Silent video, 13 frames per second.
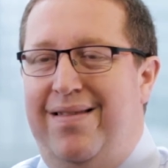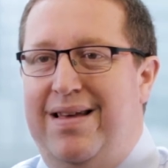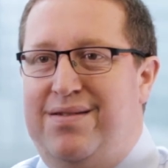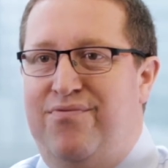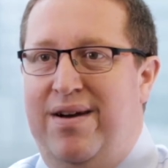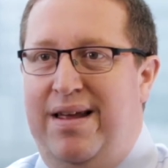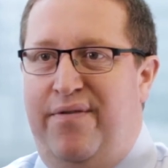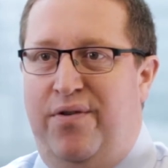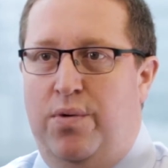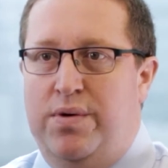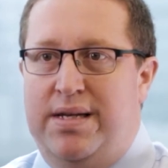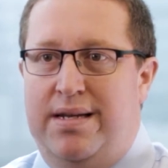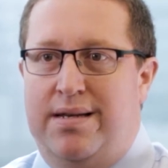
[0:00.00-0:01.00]
This really
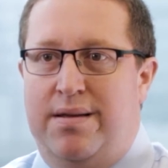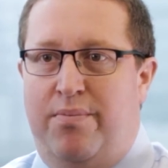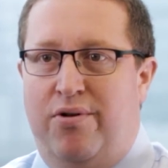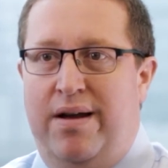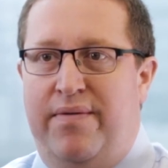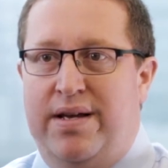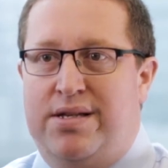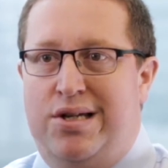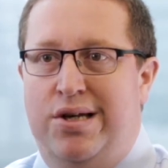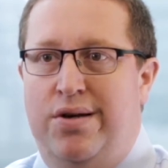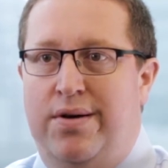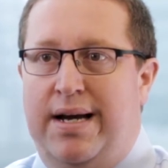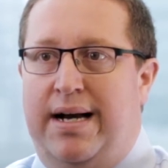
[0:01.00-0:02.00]
falls into the previous two